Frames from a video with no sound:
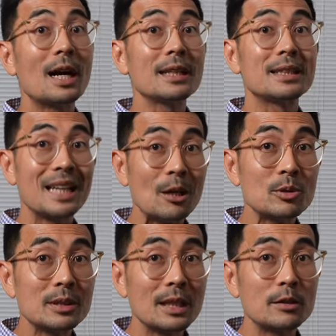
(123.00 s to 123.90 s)
are the
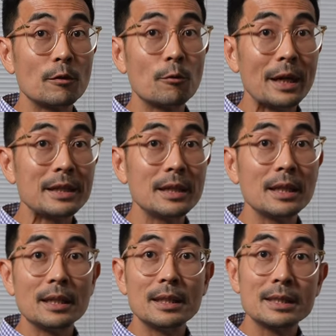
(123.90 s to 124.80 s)
downsides of
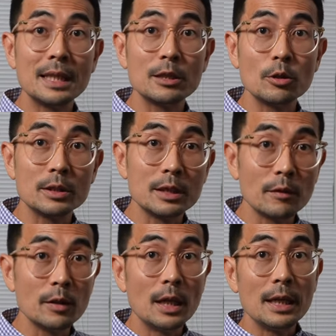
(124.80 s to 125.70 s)
writing this letter
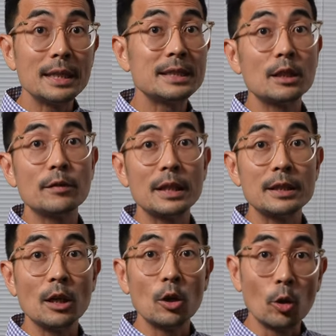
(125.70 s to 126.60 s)
yourself instead of
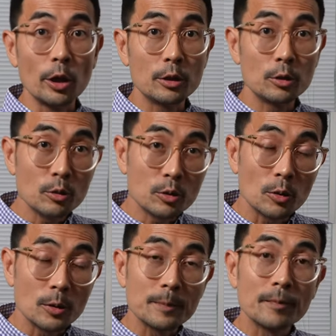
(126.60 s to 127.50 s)
getting a lawyer to do
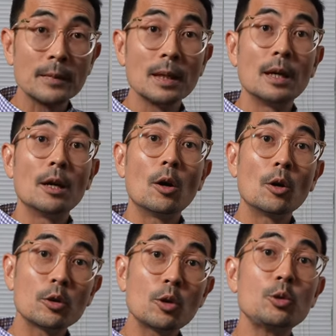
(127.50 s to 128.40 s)
so?
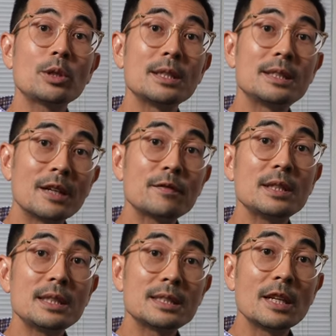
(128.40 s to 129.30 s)
Although you can
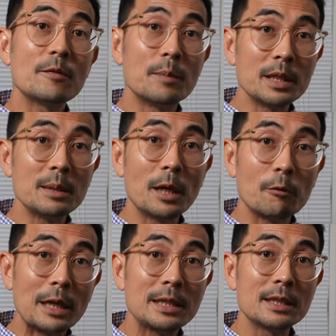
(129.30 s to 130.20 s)
definitely save money by
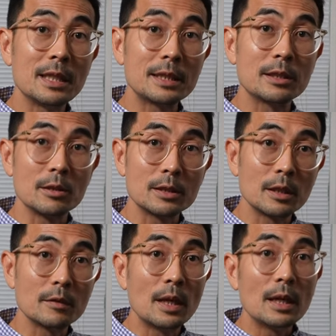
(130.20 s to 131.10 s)
writing the letter
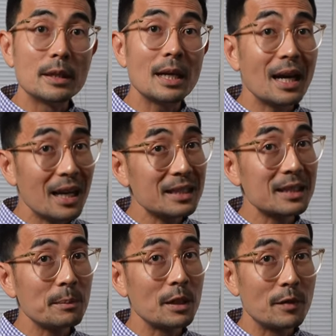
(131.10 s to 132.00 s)
yourself, there are
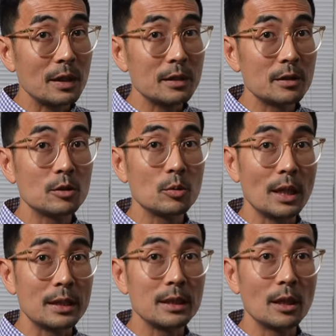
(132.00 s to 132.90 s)
some advantages to
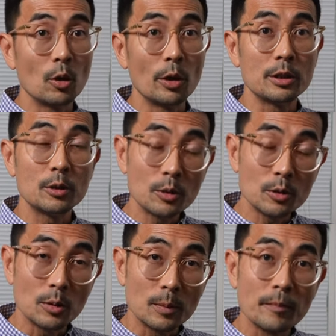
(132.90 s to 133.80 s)
getting a lawyer to do
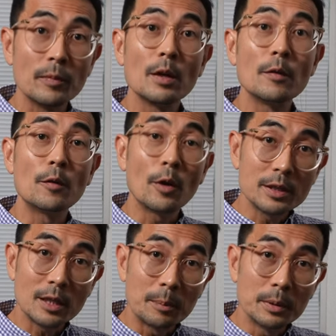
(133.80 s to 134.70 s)
so. For
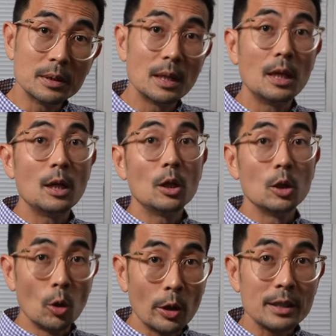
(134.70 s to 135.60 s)
example,
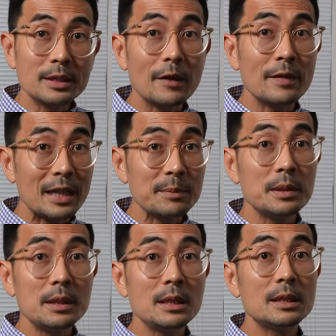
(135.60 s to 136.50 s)
Lawyers have
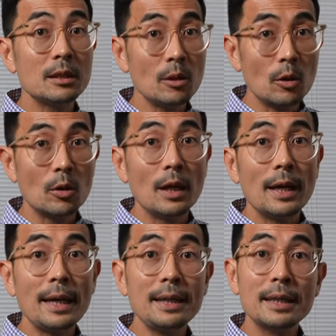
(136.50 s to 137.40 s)
expertise in the law
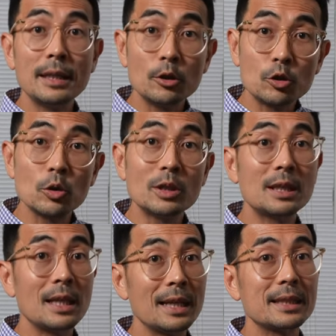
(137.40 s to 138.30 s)
and can ensure
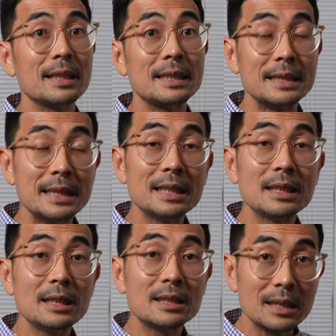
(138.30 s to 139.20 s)
that the letter is
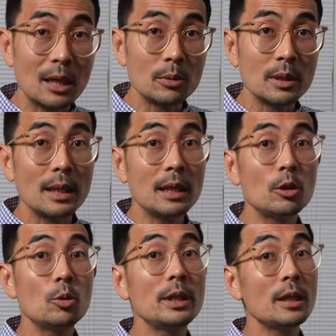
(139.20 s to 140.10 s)
legally sound,
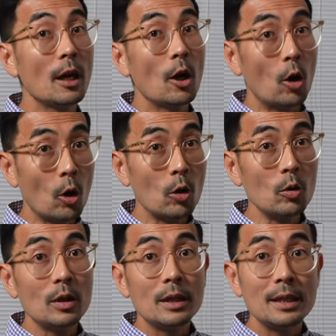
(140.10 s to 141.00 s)
including
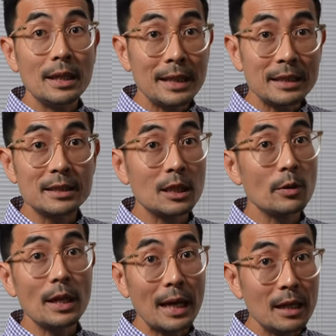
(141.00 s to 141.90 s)
all
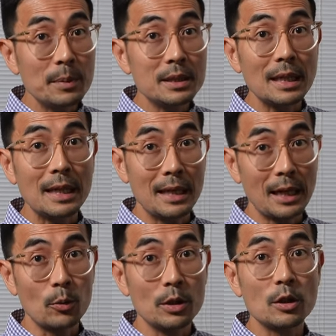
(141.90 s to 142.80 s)
necessary elements and
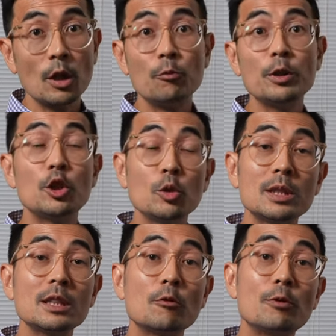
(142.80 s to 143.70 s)
language,
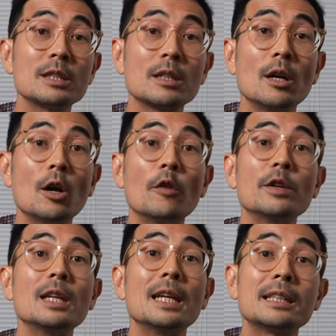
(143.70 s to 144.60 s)
reducing the risk of
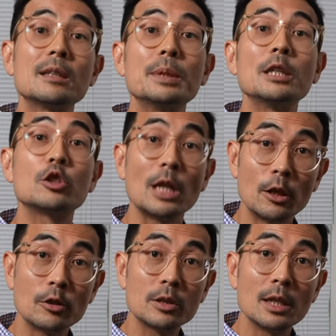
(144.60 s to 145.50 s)
it later being
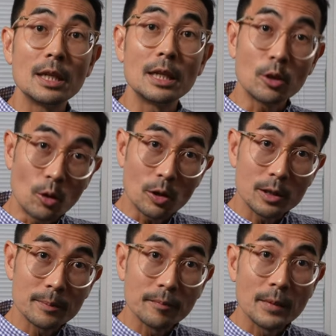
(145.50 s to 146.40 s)
challenged in court.